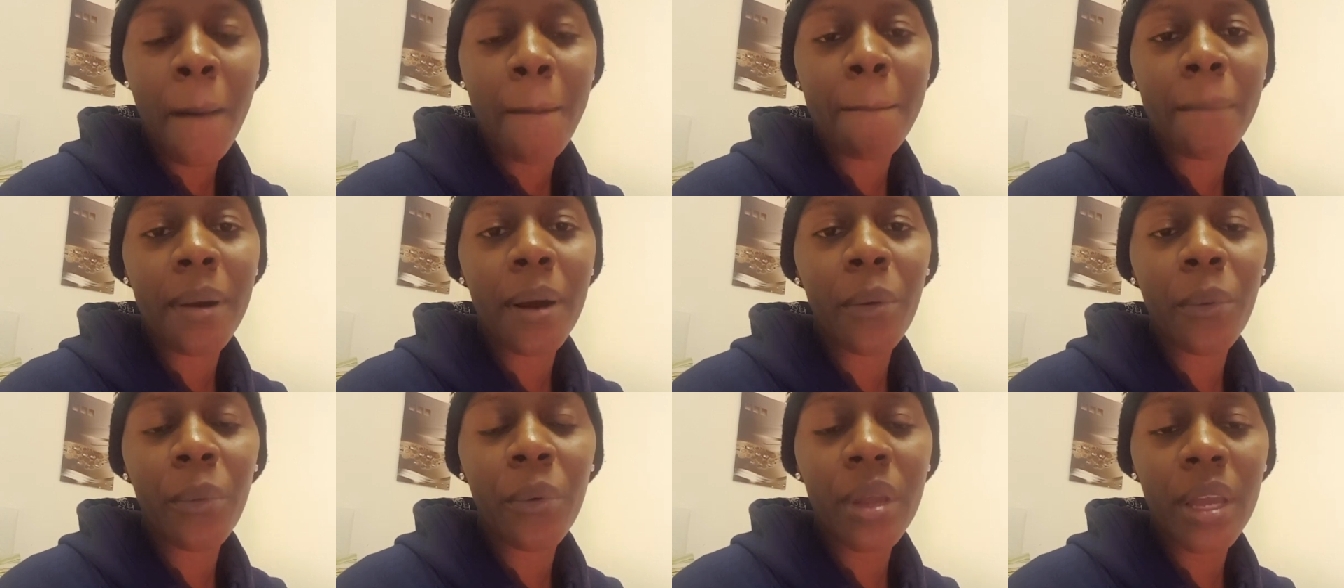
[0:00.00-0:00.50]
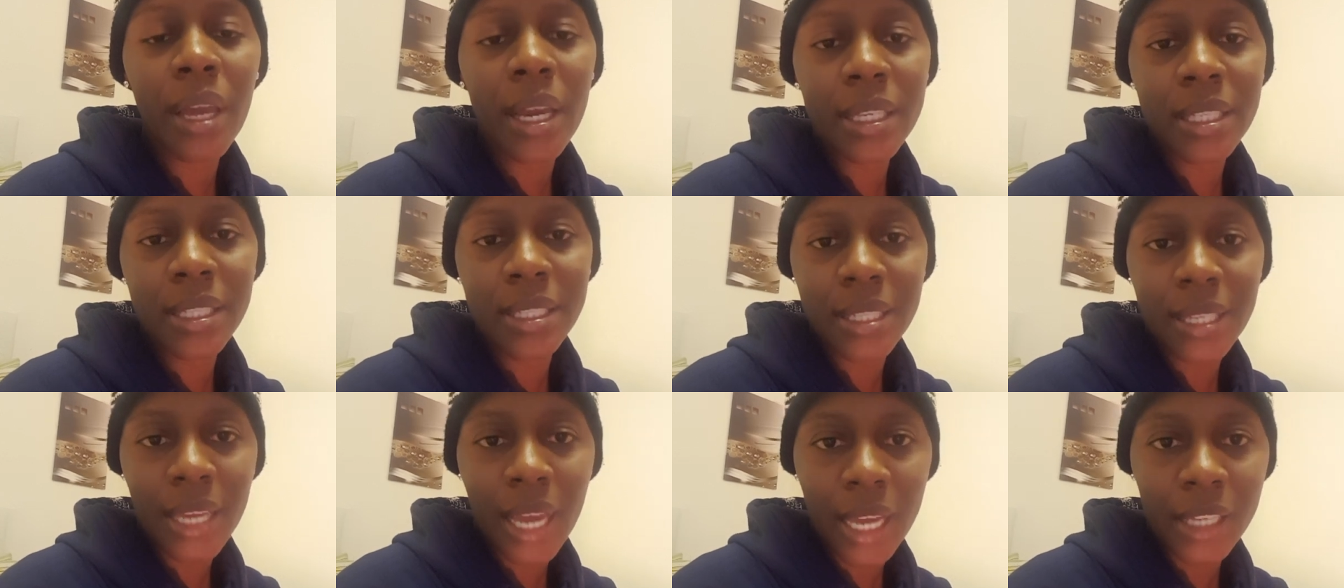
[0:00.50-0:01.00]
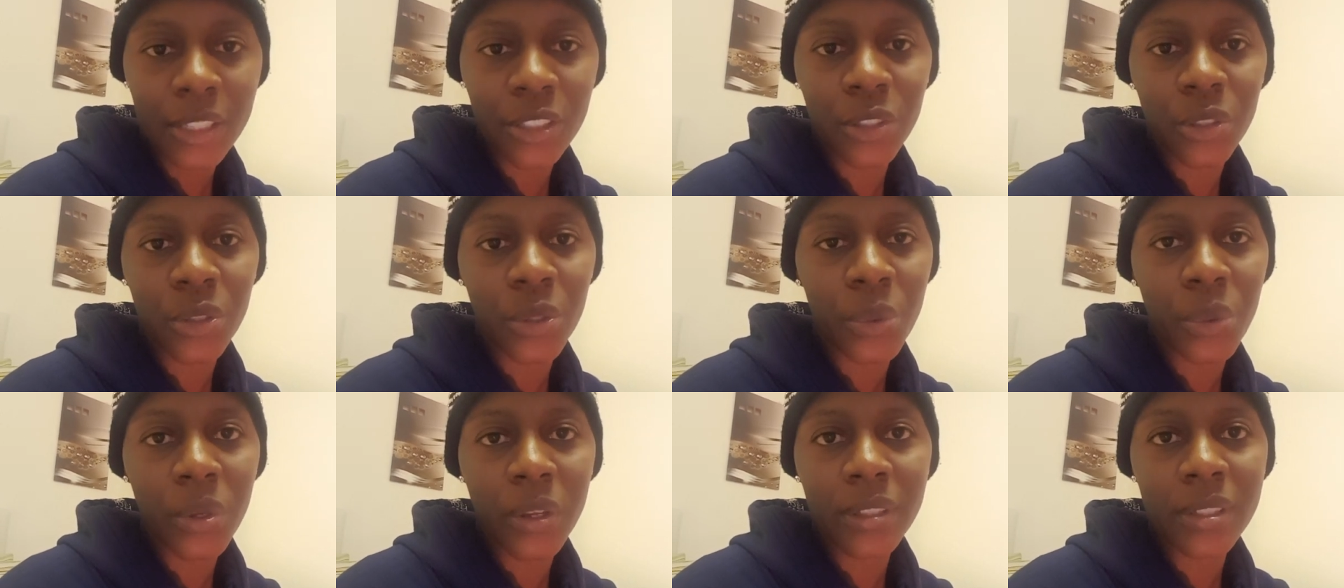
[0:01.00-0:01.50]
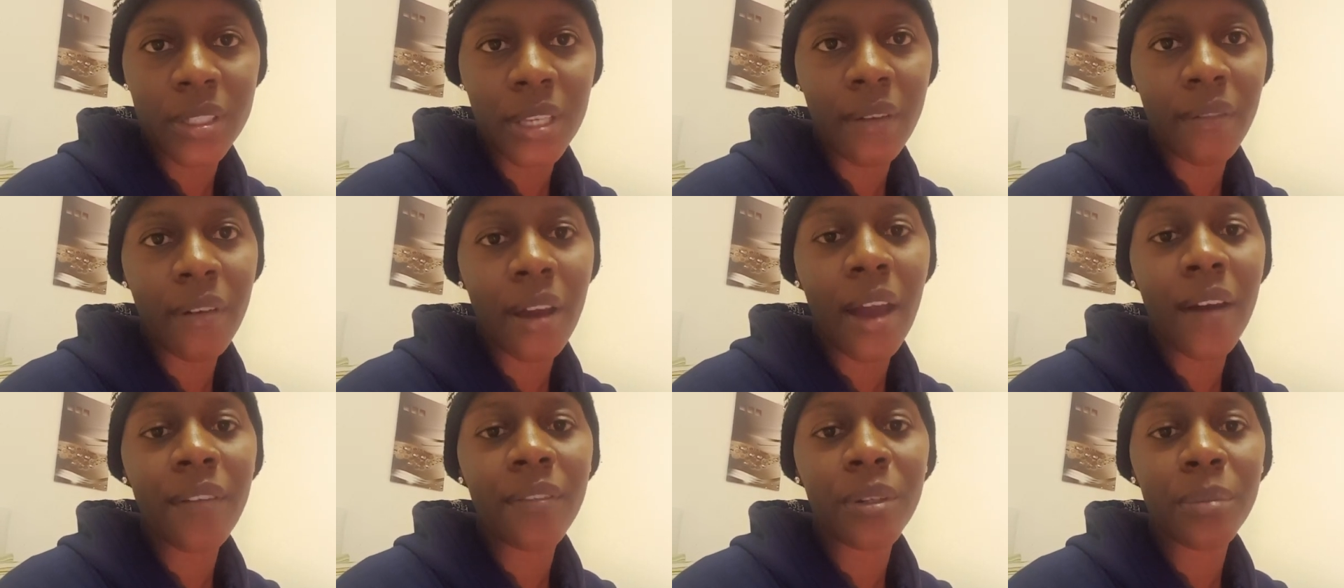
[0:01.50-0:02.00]
But we are just doing
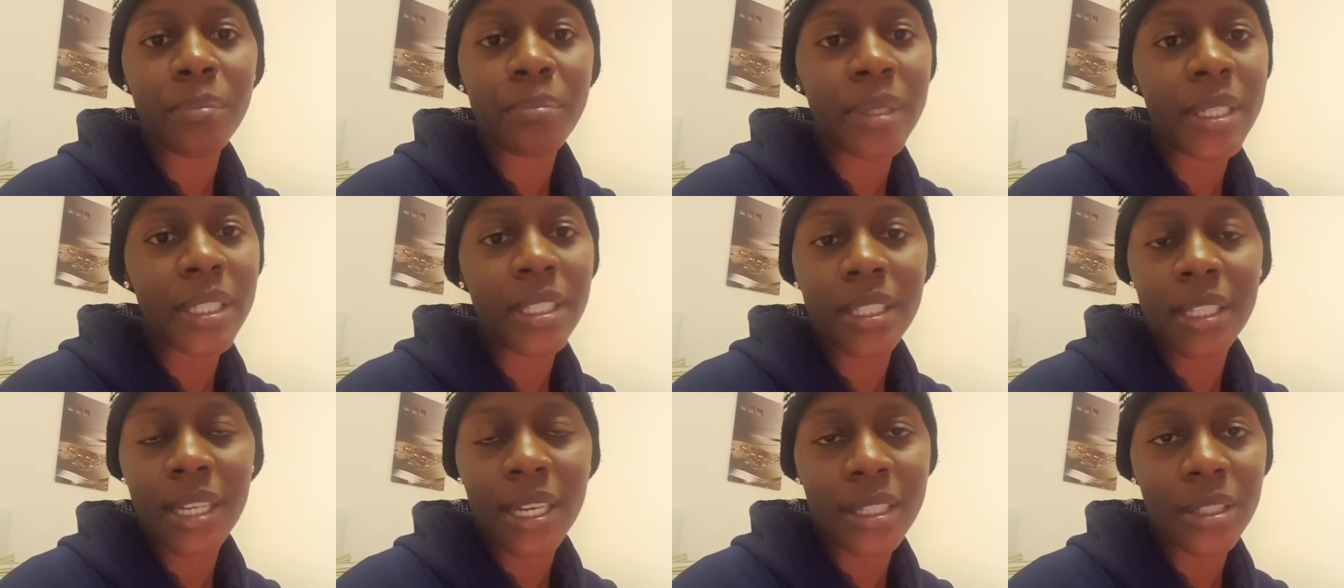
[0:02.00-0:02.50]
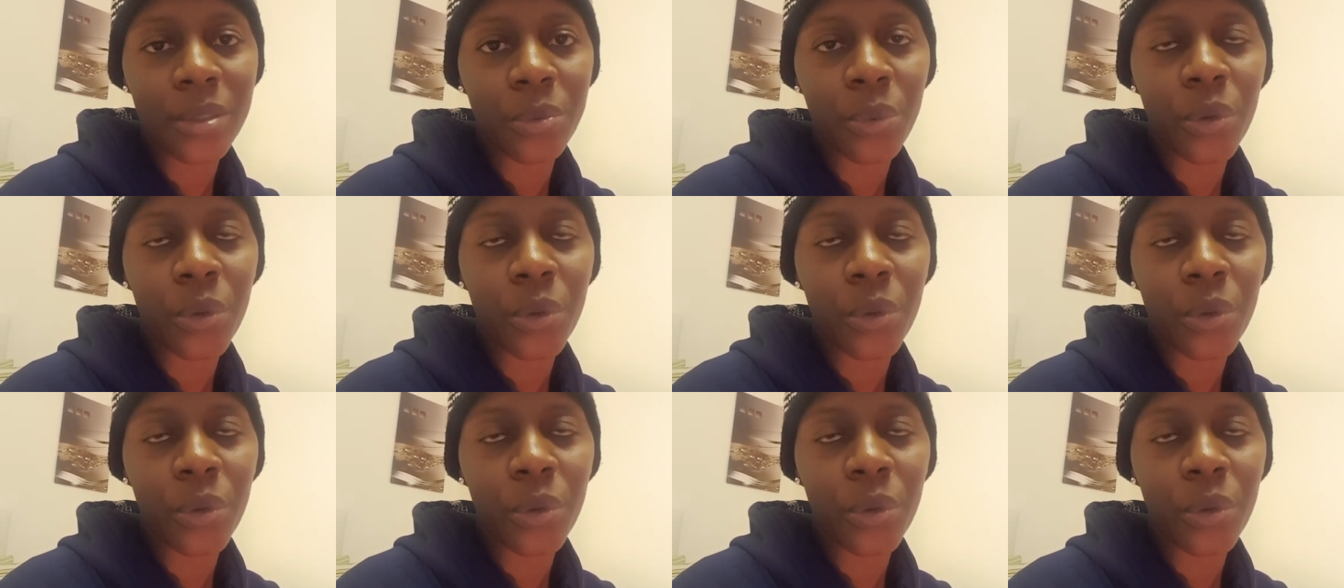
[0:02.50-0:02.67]
survival business.